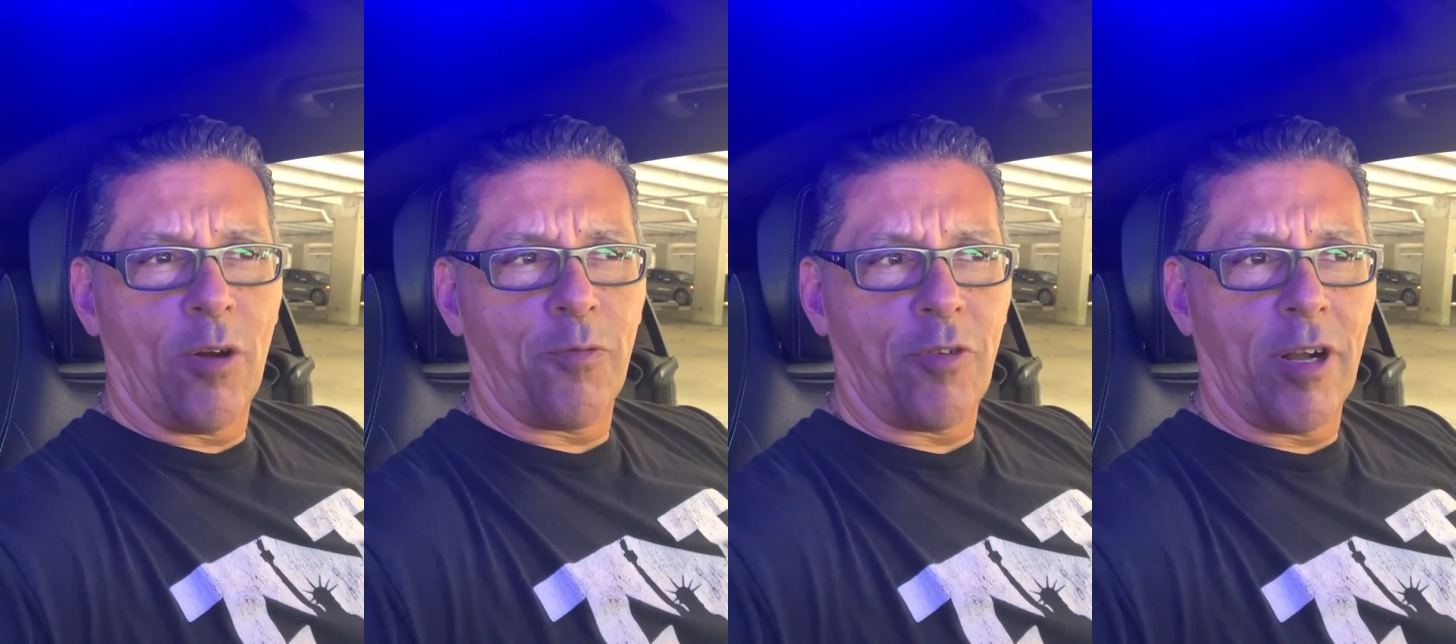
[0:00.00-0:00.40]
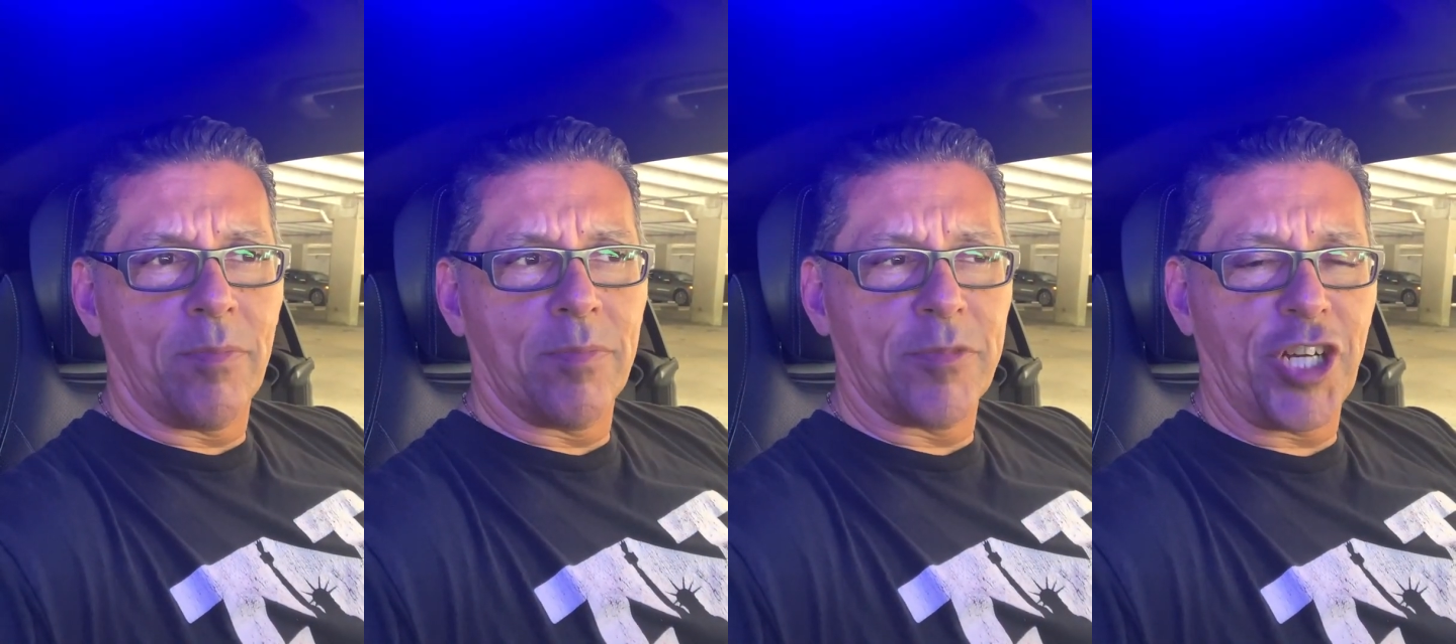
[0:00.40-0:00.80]

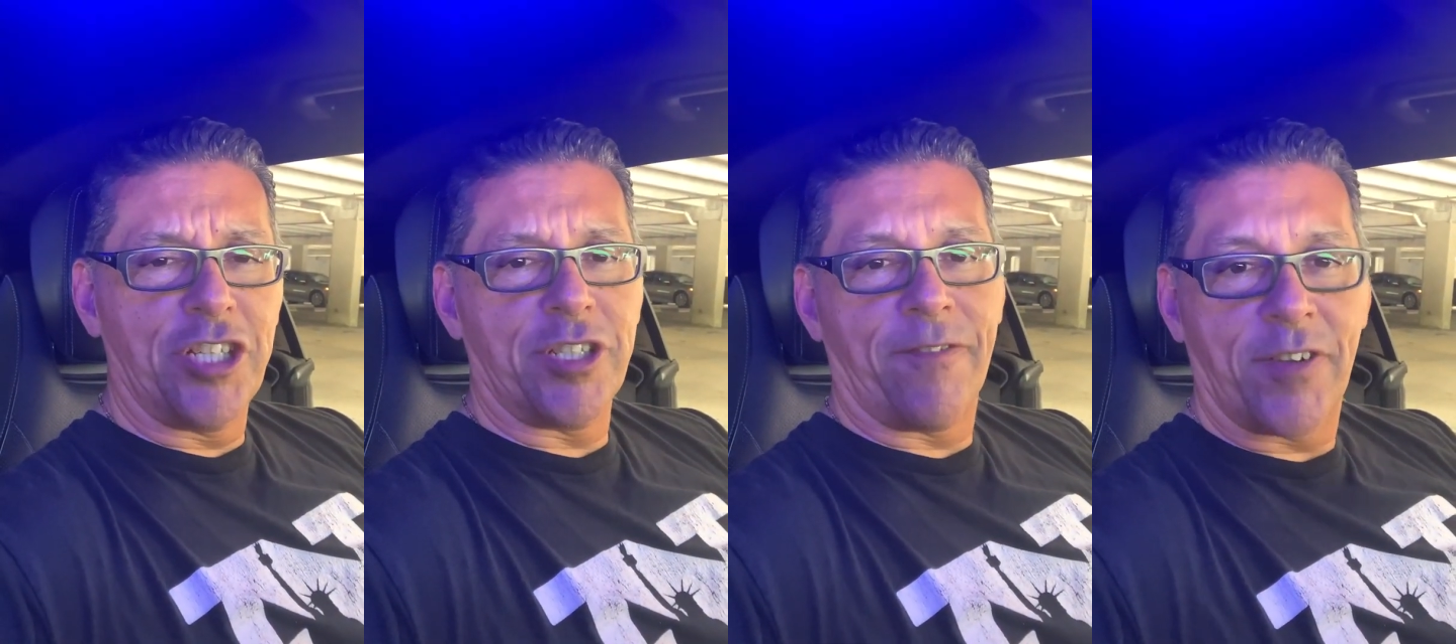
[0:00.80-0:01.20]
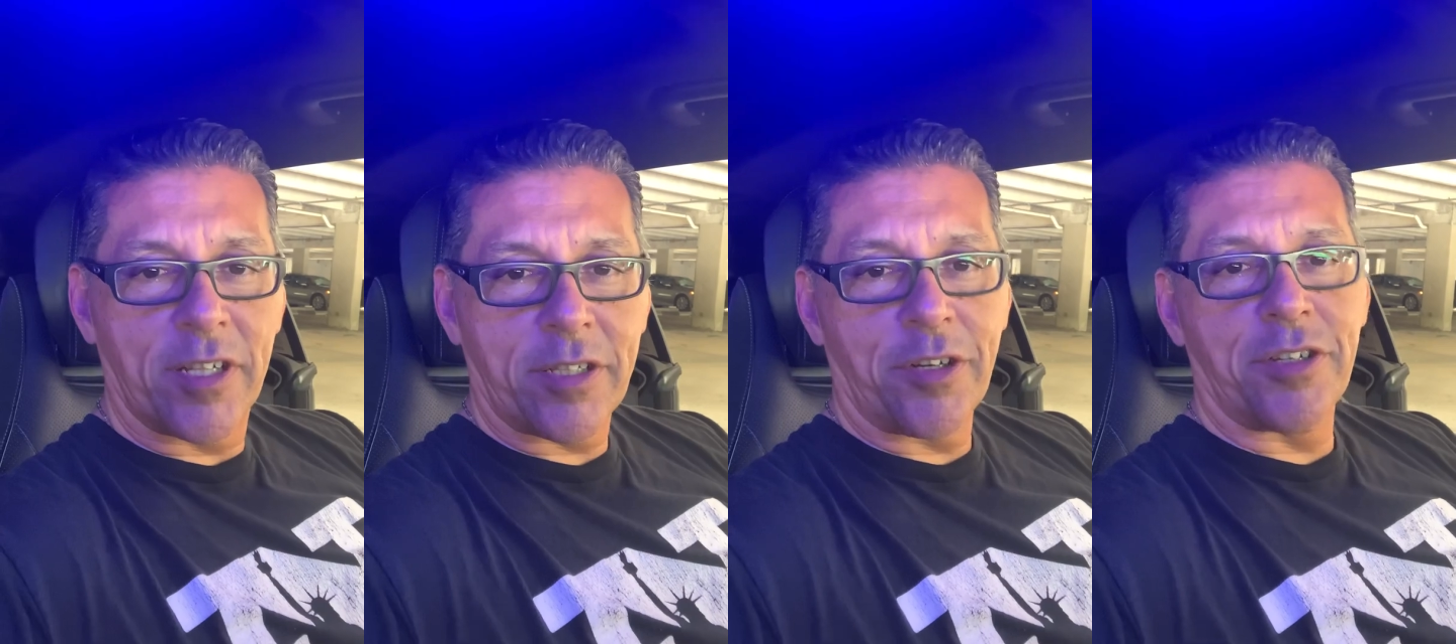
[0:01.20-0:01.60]
from changing
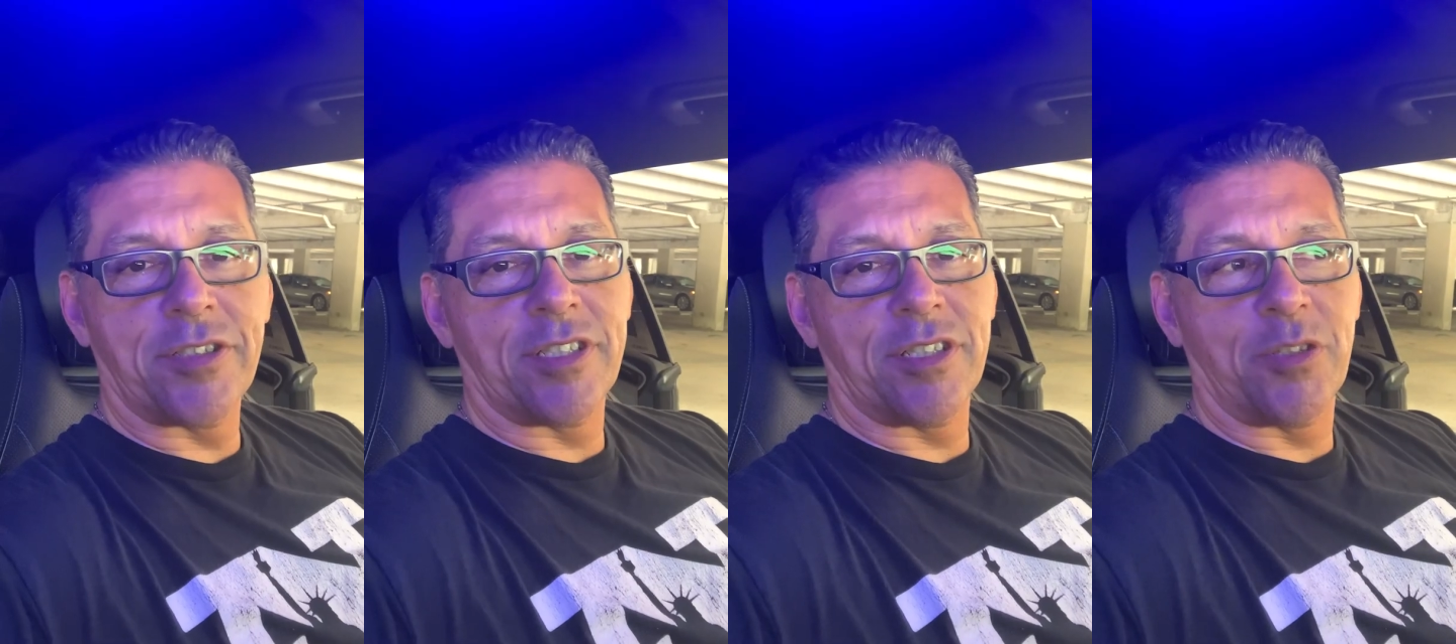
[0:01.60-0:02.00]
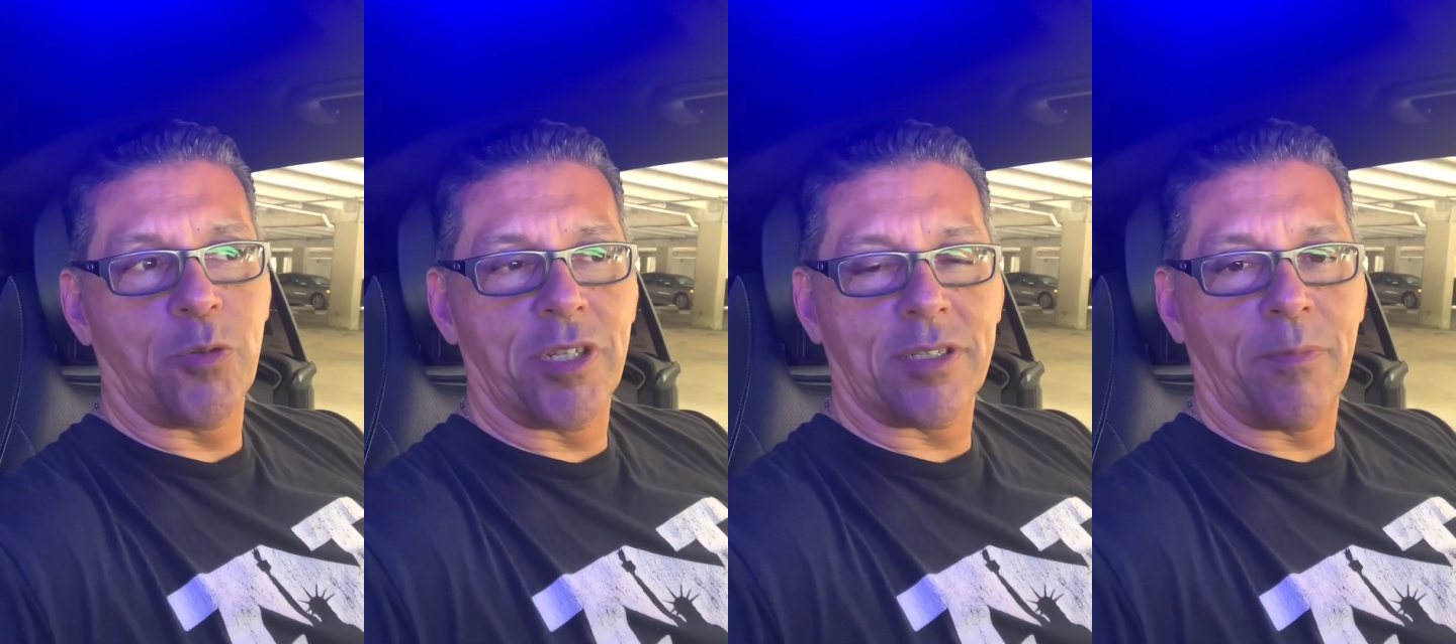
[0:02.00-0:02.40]
filters and just
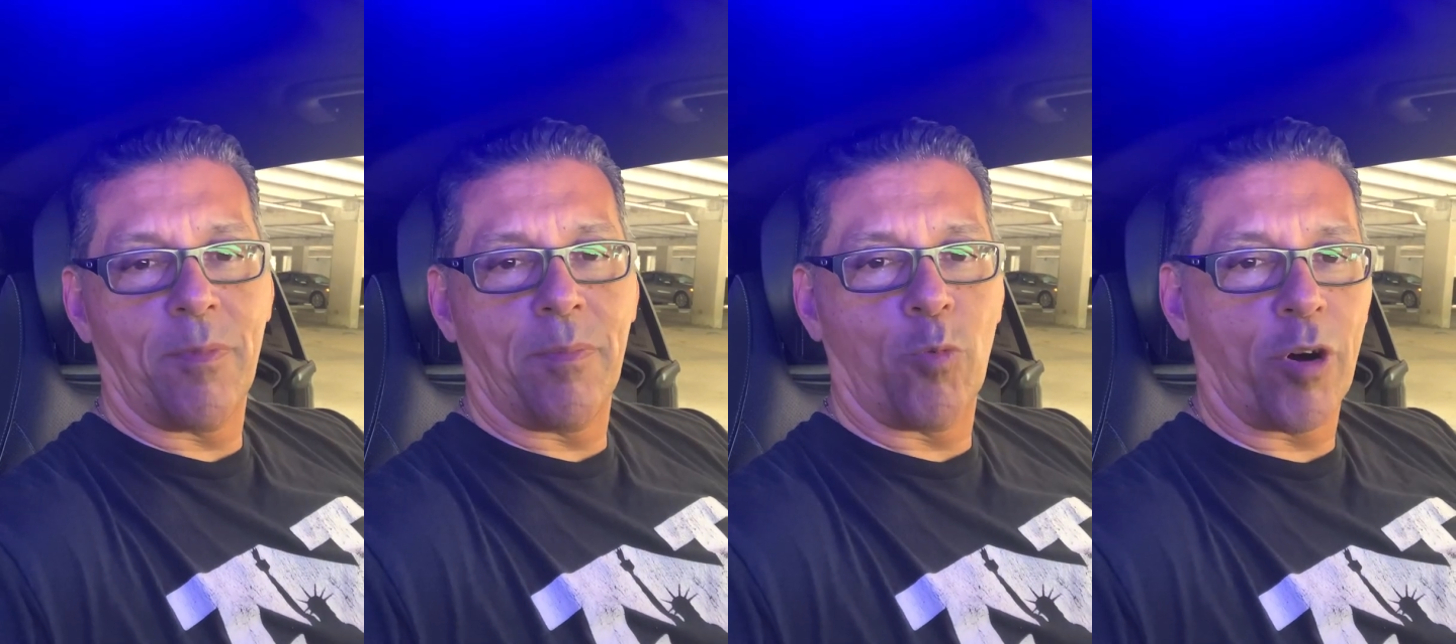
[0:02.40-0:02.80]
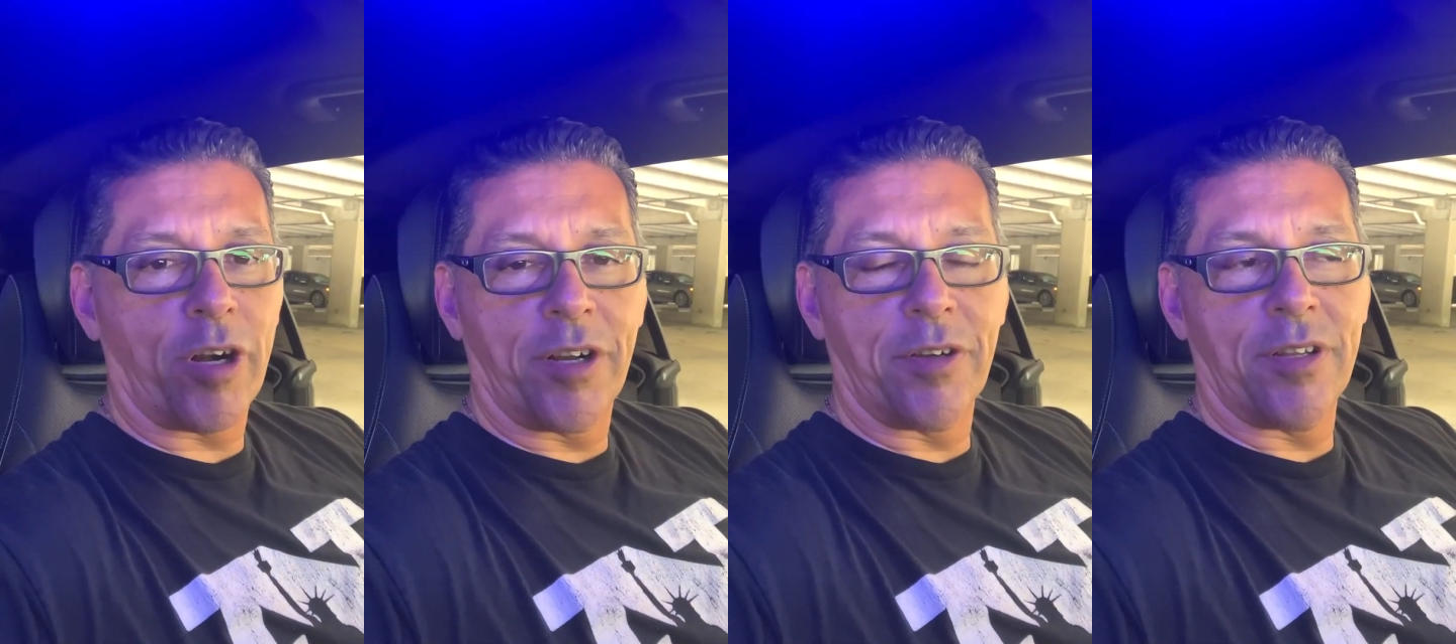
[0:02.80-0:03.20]
doing some work
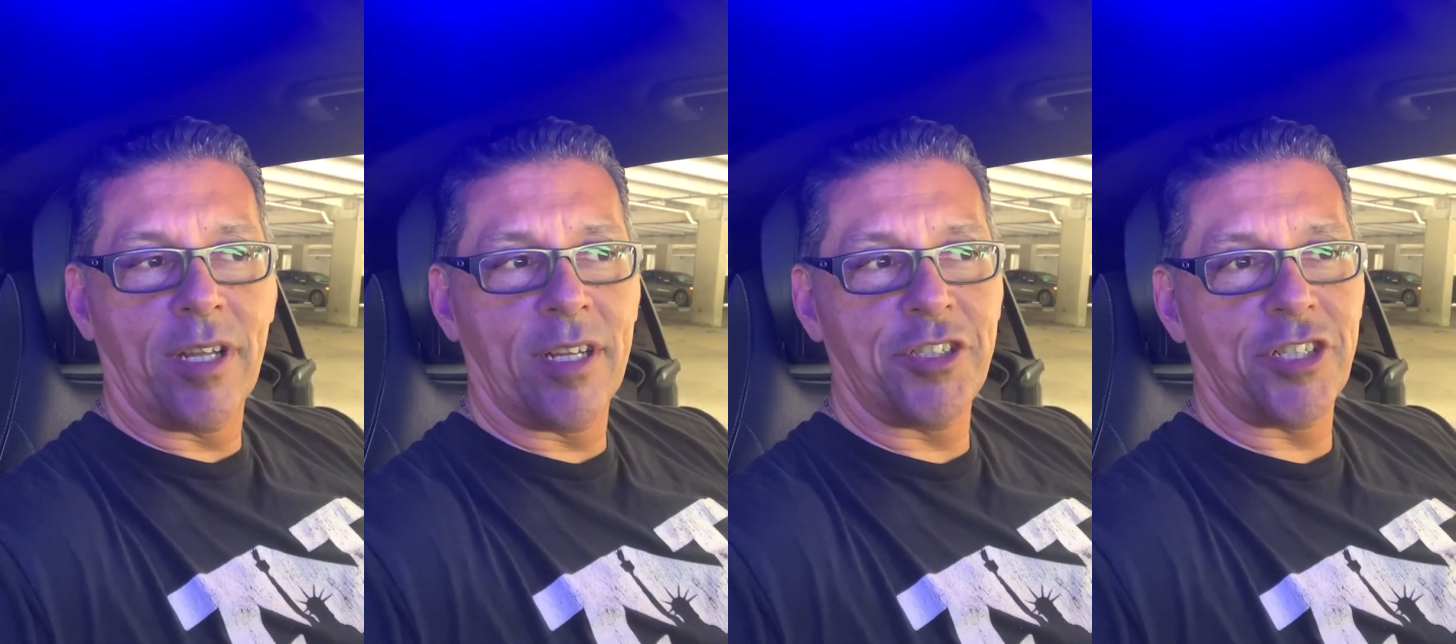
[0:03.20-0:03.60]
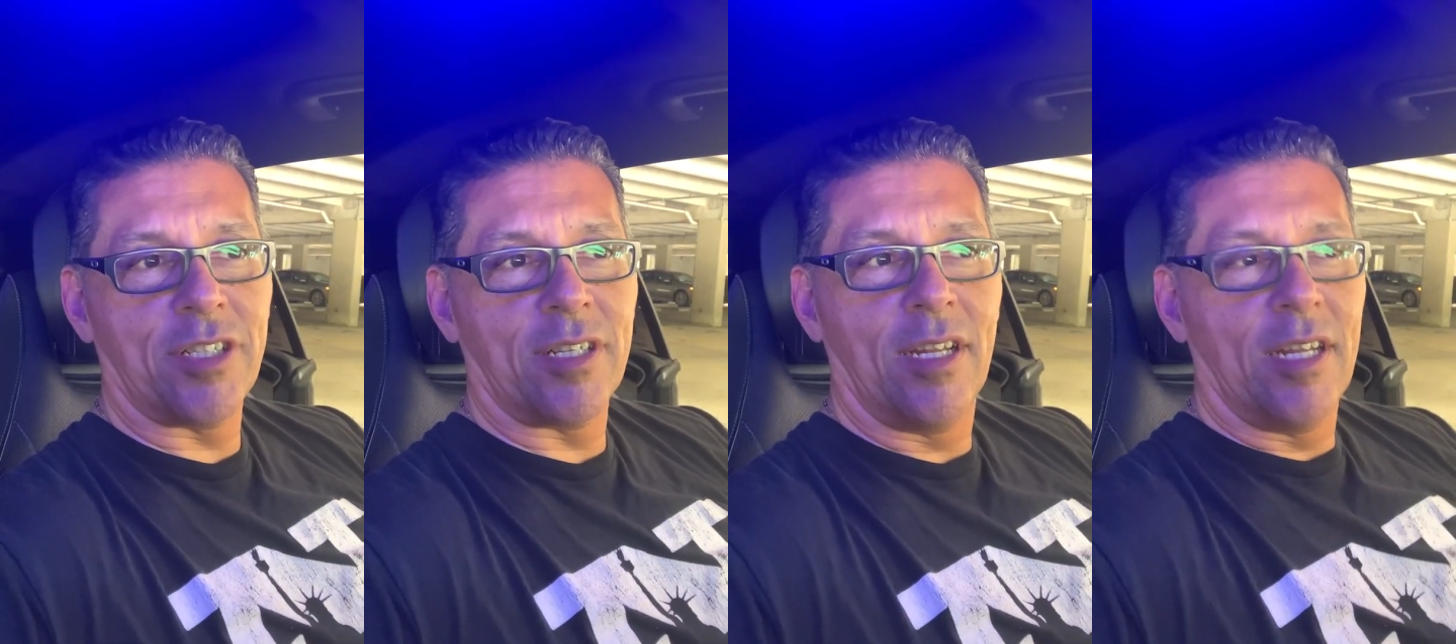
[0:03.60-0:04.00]
under the engine,